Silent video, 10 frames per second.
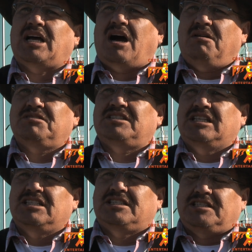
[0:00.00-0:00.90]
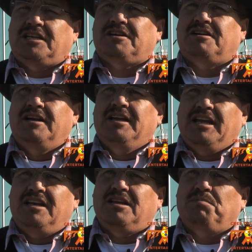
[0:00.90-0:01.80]
how sincere
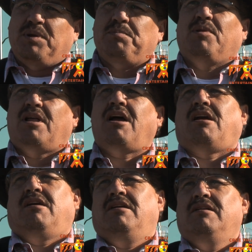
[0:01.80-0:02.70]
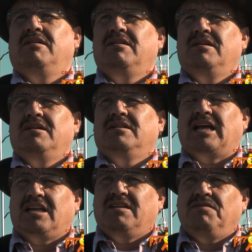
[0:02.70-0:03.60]
Indian people are,
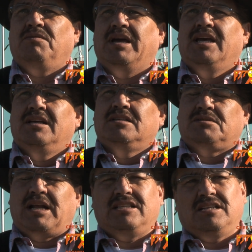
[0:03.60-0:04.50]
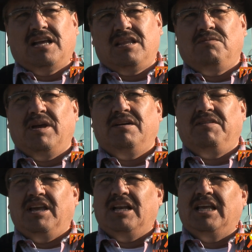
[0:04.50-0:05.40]
that giveaway. So that's another way of
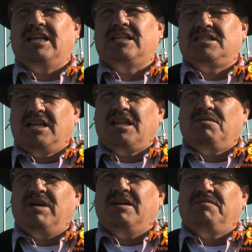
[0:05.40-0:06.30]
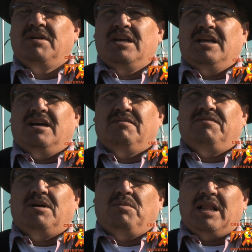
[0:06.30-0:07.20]
healing. That's another way
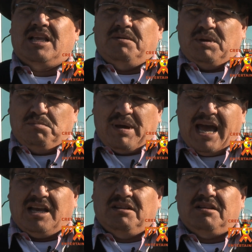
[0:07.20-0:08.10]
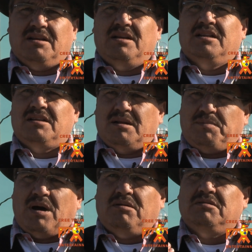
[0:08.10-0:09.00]
of welcoming back into the
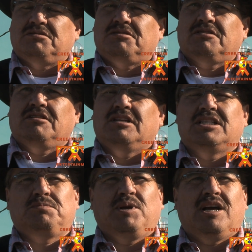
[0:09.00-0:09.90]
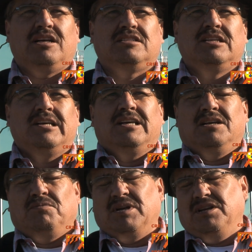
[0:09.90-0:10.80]
power circle. It's because
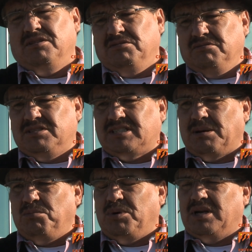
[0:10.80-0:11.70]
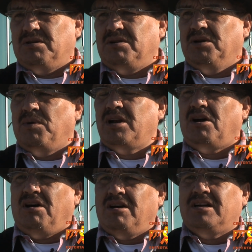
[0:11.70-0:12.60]
when you lose someone or you want
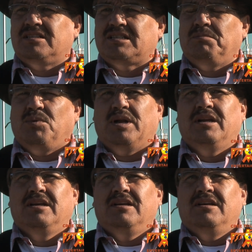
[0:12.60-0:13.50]
to honor someone,